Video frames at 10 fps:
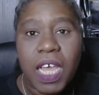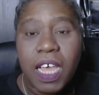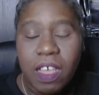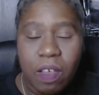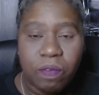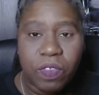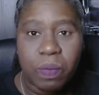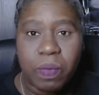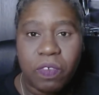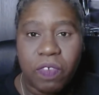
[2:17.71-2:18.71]
a
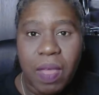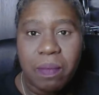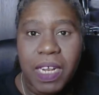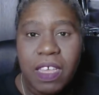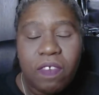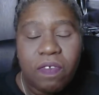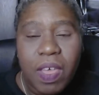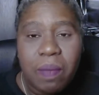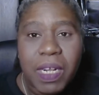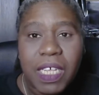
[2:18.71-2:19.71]
comfortable family, a
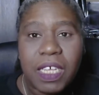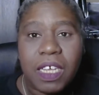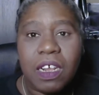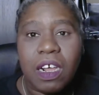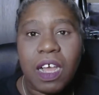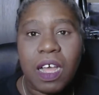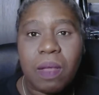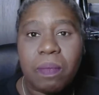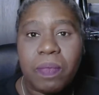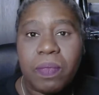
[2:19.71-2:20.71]
family
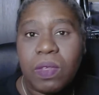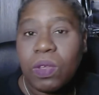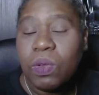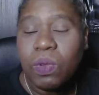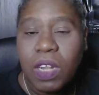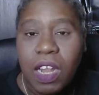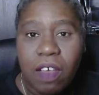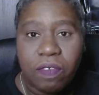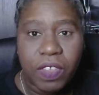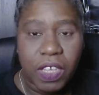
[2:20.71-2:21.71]
who
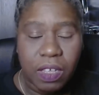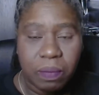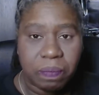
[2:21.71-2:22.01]
loved her,